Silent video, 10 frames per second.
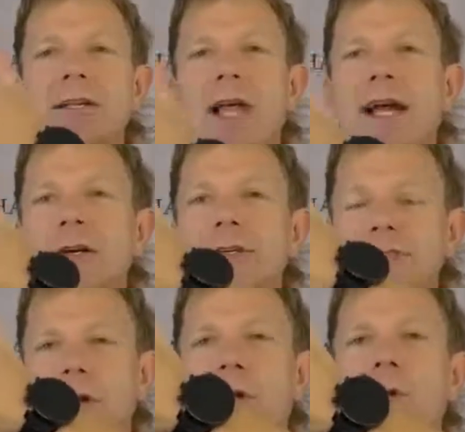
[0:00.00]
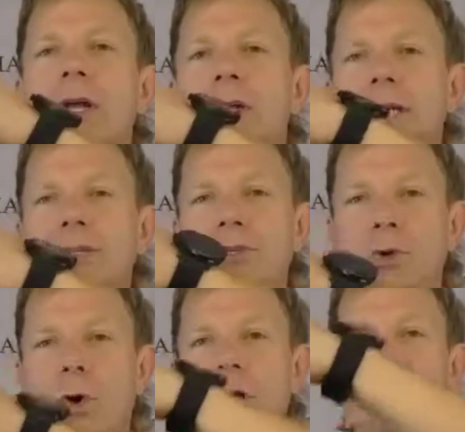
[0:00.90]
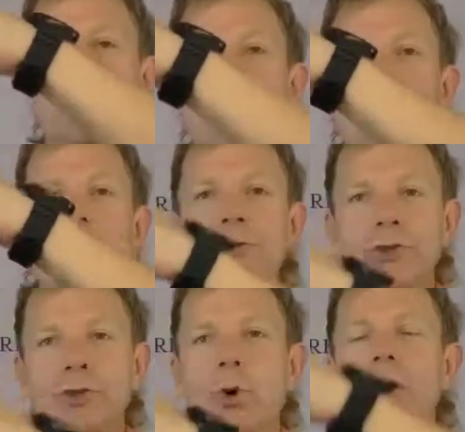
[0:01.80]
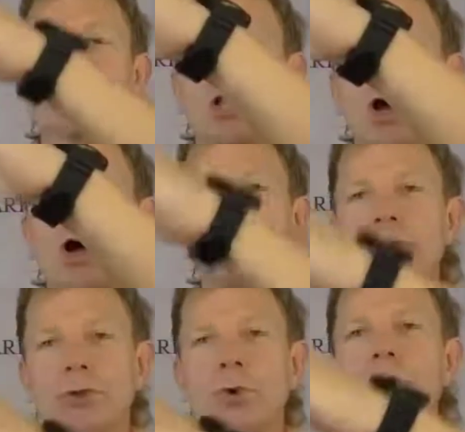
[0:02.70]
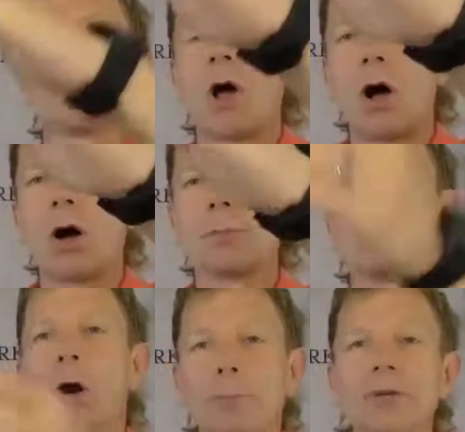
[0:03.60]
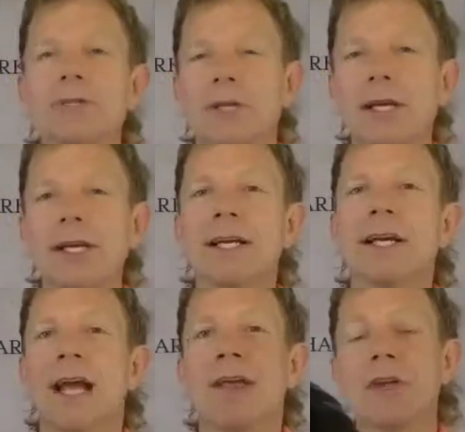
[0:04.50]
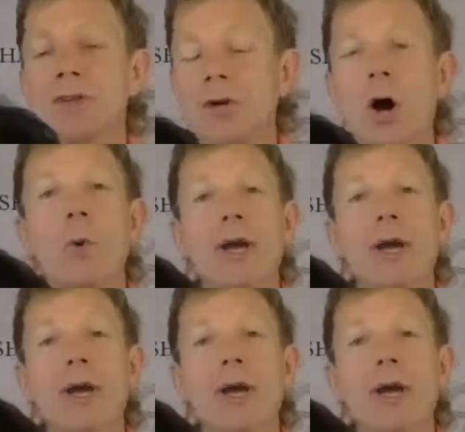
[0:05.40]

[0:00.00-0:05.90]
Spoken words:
layers. So it's short, long, short, long, short, long purposely. And then you go